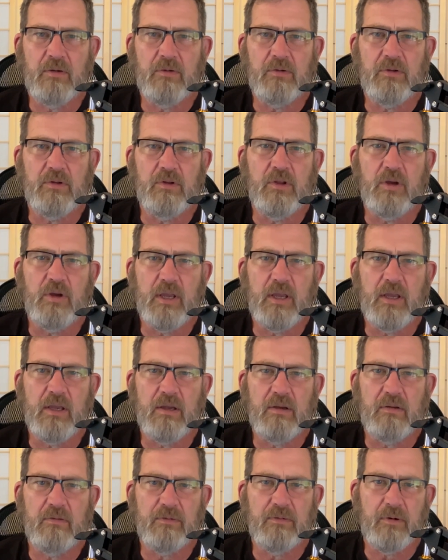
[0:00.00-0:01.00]

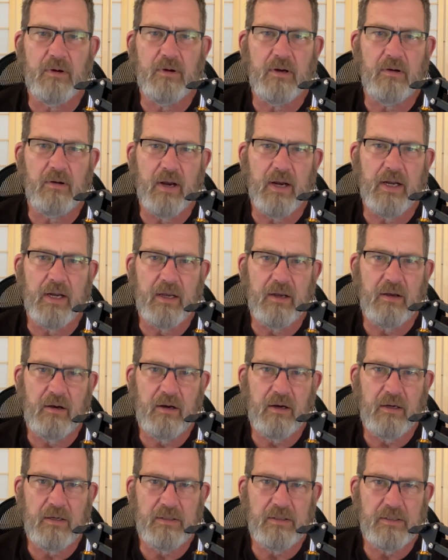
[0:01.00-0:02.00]
looking for credit
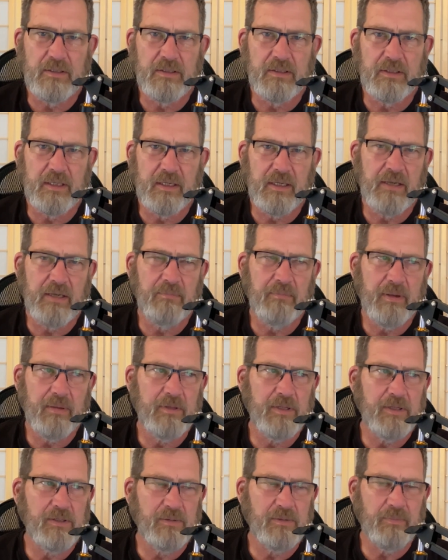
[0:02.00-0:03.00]
cards and thinking
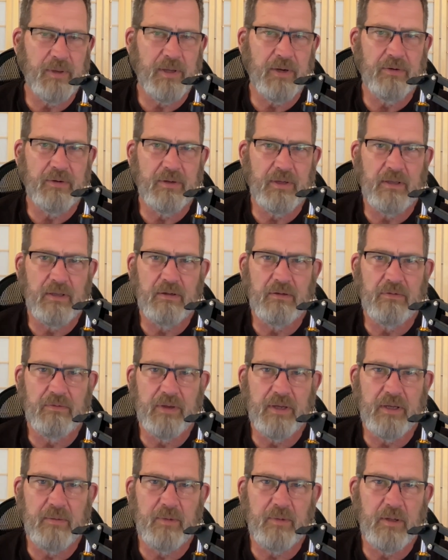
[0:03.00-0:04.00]
maybe there's a better deal
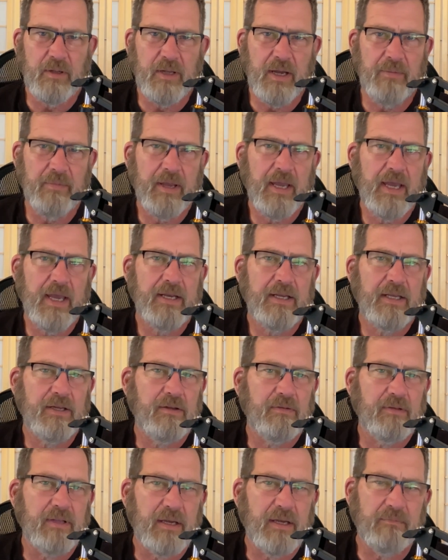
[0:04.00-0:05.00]
available? I mean, how do you
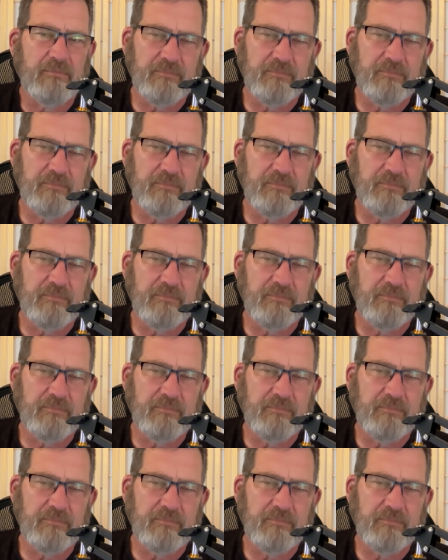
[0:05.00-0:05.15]
do that?